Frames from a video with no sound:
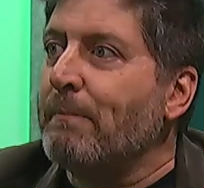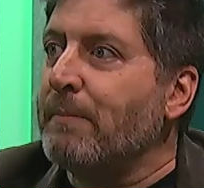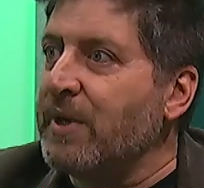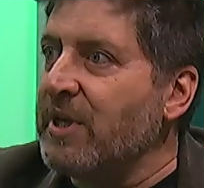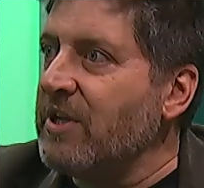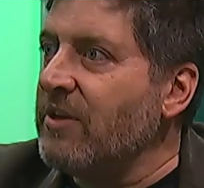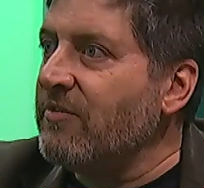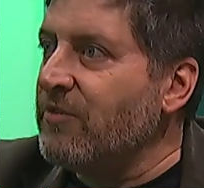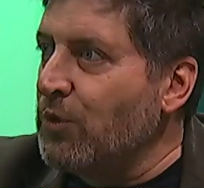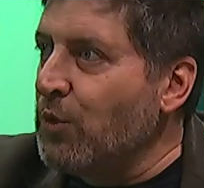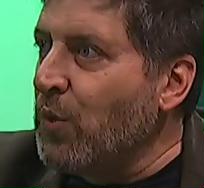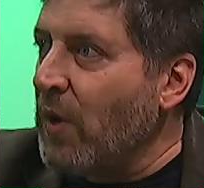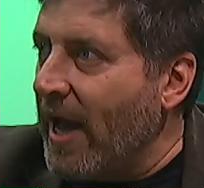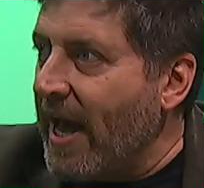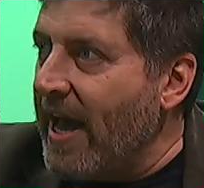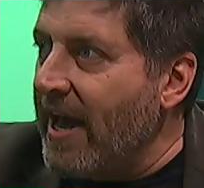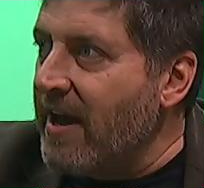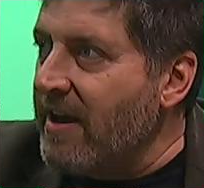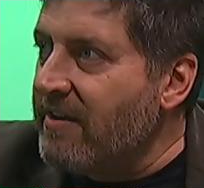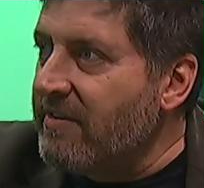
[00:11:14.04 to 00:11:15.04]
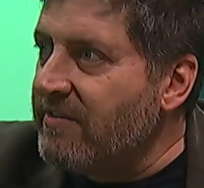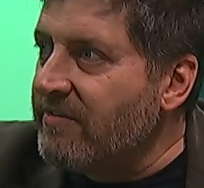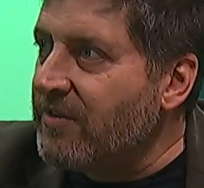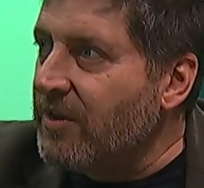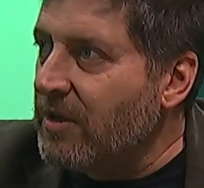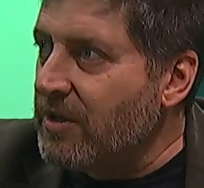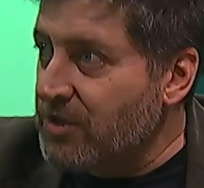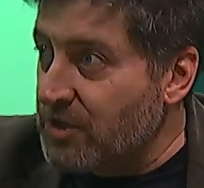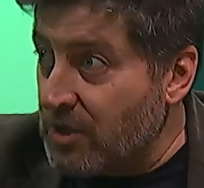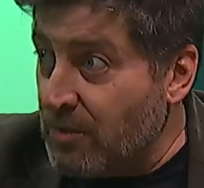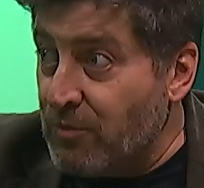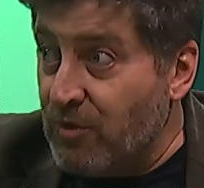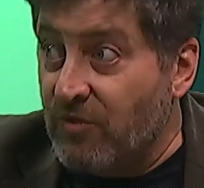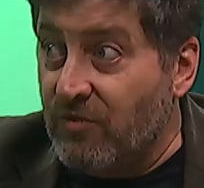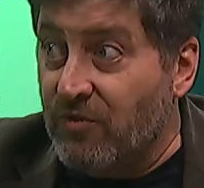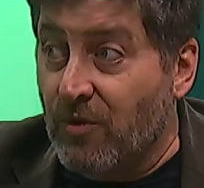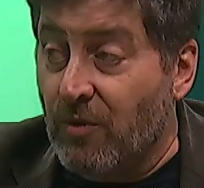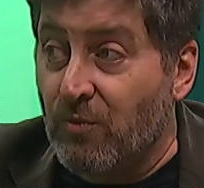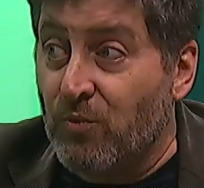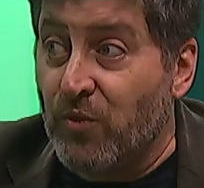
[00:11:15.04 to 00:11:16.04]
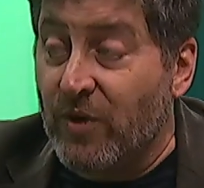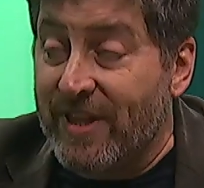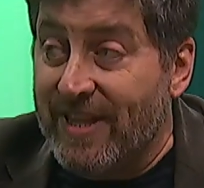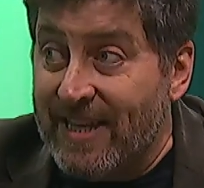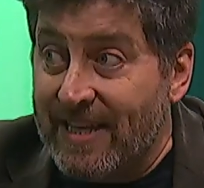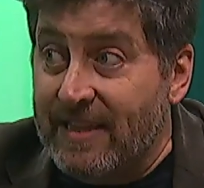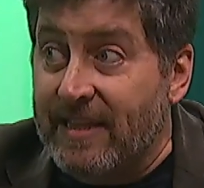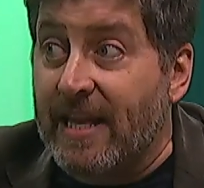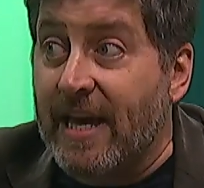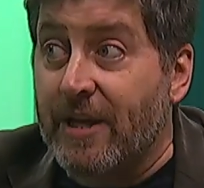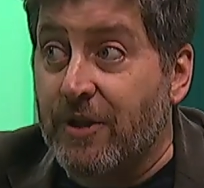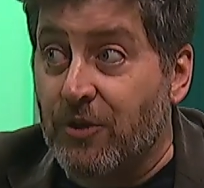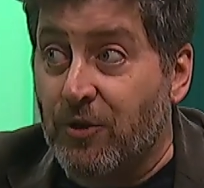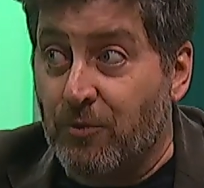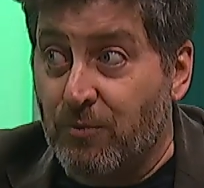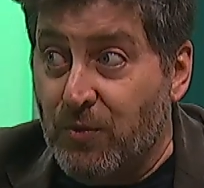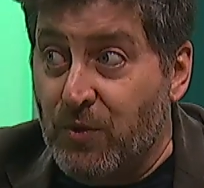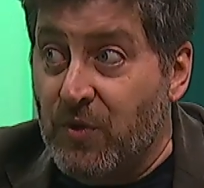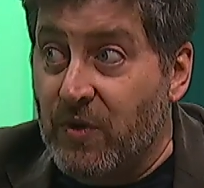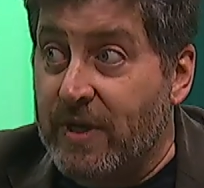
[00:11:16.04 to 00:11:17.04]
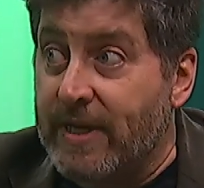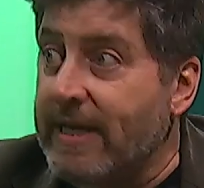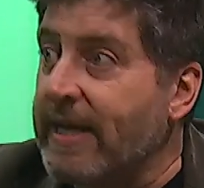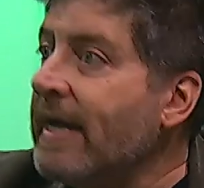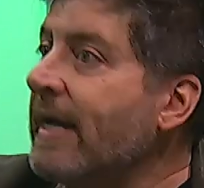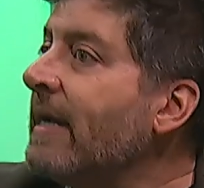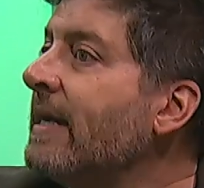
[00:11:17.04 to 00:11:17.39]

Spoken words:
But if you have someone from within that community